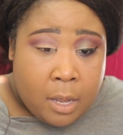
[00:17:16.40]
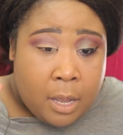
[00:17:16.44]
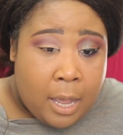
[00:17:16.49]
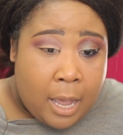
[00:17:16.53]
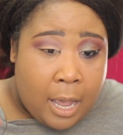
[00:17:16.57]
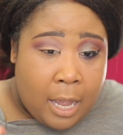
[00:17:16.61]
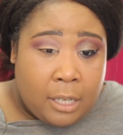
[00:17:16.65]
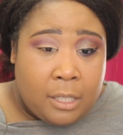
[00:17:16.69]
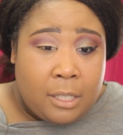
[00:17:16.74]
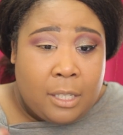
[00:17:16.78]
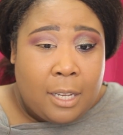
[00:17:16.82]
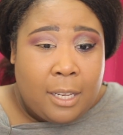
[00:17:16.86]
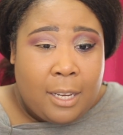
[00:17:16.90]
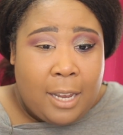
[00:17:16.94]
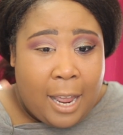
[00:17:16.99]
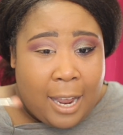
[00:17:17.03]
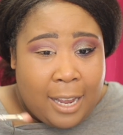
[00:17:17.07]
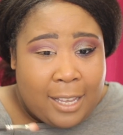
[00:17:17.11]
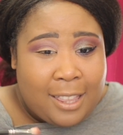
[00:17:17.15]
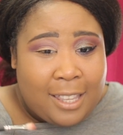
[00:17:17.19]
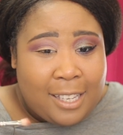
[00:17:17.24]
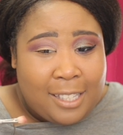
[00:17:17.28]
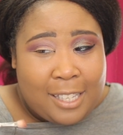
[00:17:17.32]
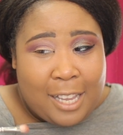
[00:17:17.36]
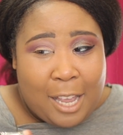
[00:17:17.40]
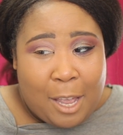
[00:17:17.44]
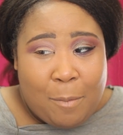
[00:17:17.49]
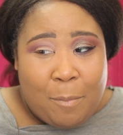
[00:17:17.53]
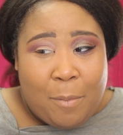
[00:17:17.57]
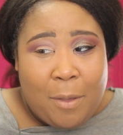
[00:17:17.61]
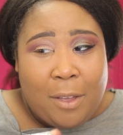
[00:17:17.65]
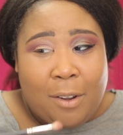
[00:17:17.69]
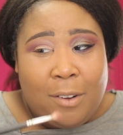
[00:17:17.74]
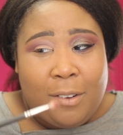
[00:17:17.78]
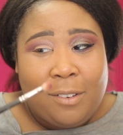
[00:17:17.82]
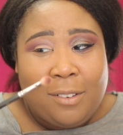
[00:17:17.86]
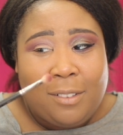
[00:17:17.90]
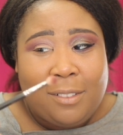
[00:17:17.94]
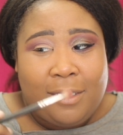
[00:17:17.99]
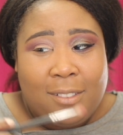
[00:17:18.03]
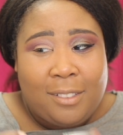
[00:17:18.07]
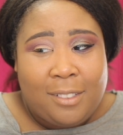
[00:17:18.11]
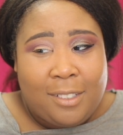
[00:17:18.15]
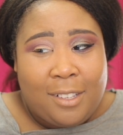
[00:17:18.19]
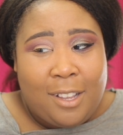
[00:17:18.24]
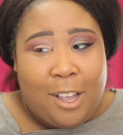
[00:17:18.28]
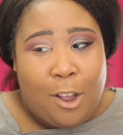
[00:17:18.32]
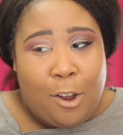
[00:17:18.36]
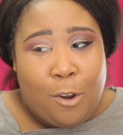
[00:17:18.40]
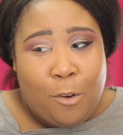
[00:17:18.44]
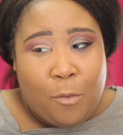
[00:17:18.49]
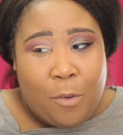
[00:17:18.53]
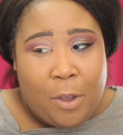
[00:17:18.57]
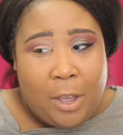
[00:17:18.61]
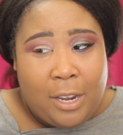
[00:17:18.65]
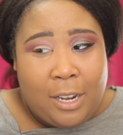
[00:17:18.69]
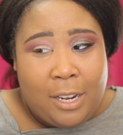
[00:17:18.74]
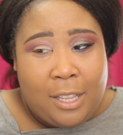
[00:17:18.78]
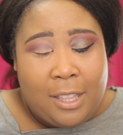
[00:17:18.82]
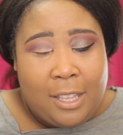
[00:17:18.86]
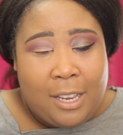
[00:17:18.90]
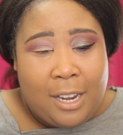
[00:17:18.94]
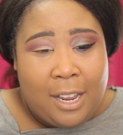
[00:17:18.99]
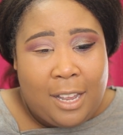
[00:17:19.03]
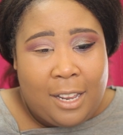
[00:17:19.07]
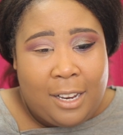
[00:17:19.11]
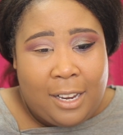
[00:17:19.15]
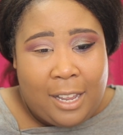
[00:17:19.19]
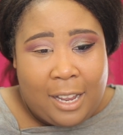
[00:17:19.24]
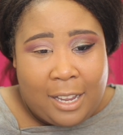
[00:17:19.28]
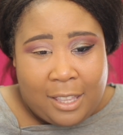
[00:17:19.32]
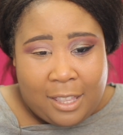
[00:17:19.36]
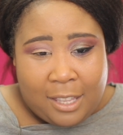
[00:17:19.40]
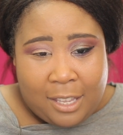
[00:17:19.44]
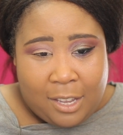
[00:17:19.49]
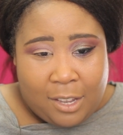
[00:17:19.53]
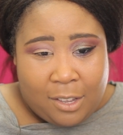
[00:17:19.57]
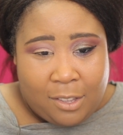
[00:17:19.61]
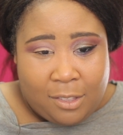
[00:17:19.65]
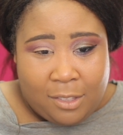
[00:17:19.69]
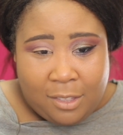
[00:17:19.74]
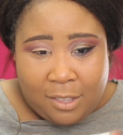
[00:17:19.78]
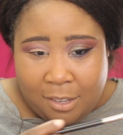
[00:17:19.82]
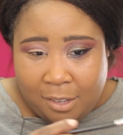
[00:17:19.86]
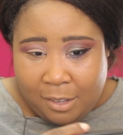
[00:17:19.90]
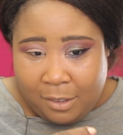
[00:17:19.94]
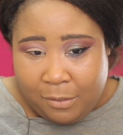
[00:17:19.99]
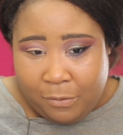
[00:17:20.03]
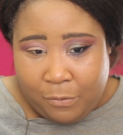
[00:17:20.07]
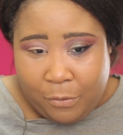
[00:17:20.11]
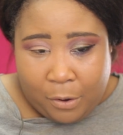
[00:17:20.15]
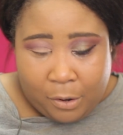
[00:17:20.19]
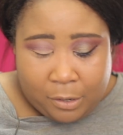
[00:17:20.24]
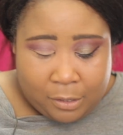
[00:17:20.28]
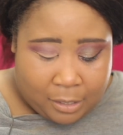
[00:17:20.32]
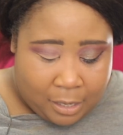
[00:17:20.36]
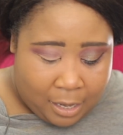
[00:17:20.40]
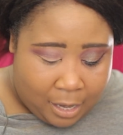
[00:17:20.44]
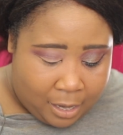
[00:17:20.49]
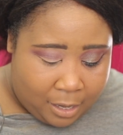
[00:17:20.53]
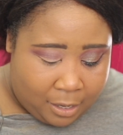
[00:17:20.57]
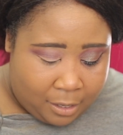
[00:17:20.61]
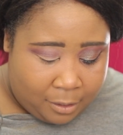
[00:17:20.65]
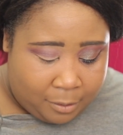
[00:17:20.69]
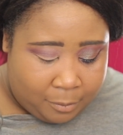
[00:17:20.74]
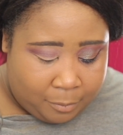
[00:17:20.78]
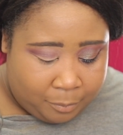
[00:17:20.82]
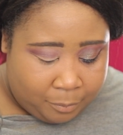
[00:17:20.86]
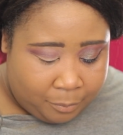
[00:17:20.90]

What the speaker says: Actually, I like this eye better already than I like the first eye.